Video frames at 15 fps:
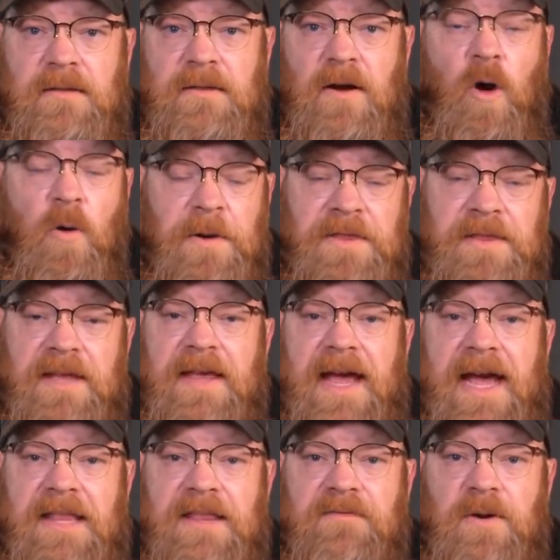hoping that they
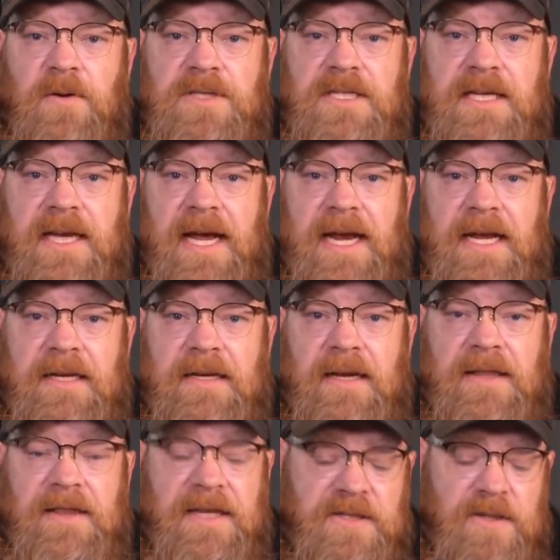had the votes to get it,
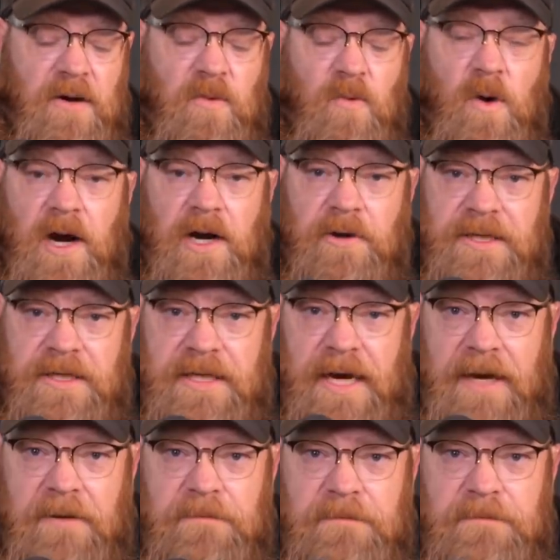and they started watering it
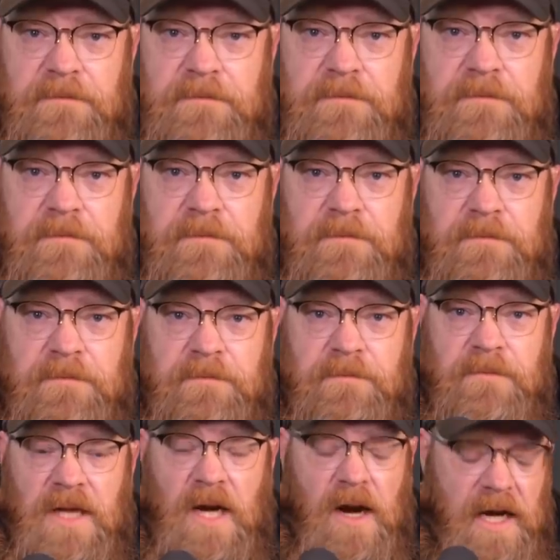down.
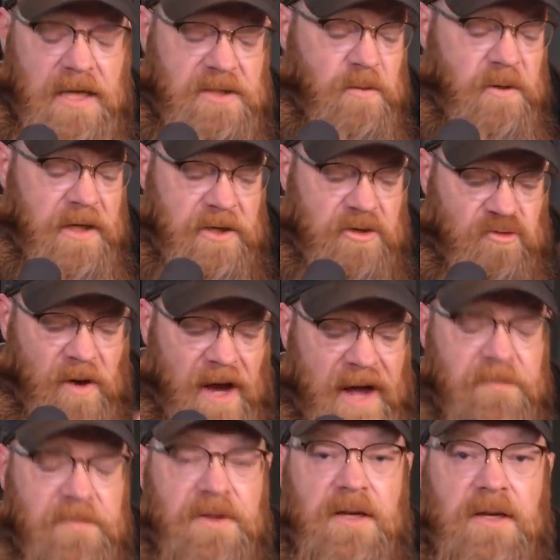All right, so we're going to
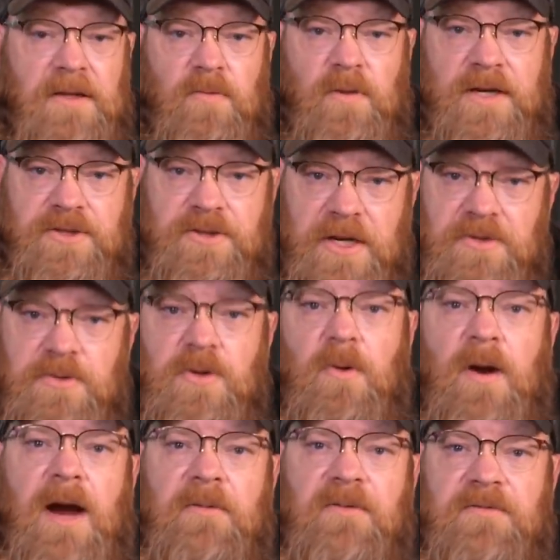drop the, the registration
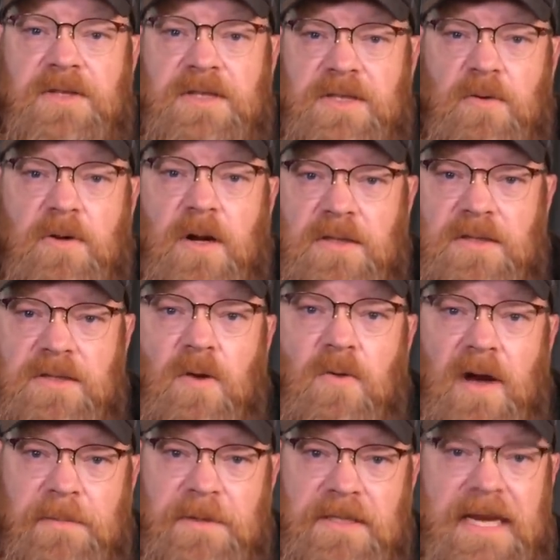requirement for the so called assault
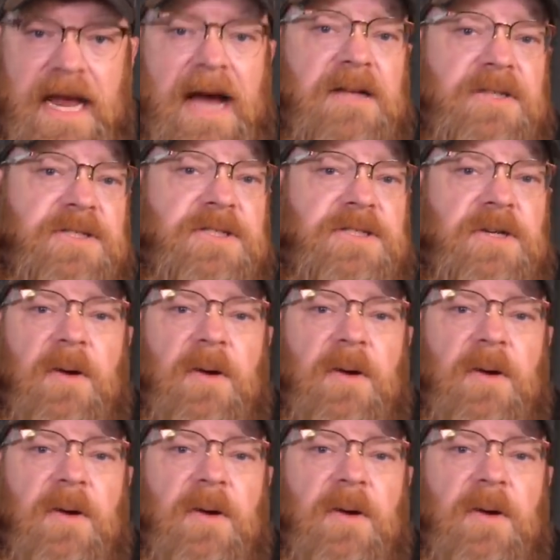weapons. Now it's just a